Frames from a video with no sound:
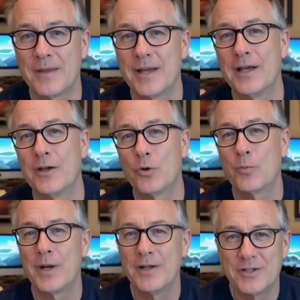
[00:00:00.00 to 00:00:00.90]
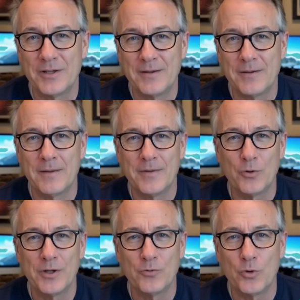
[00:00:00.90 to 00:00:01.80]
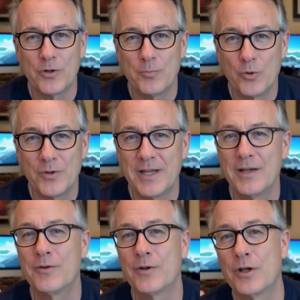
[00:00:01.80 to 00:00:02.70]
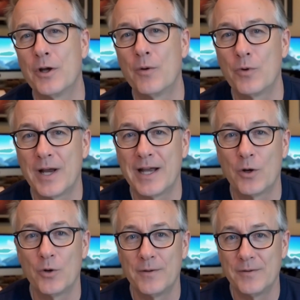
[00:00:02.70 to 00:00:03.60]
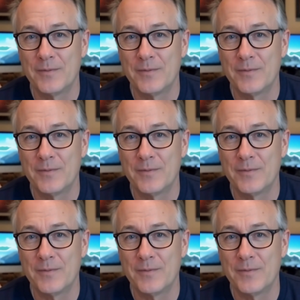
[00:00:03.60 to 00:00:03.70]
In Eastern medicine, the liver is believed to govern anger.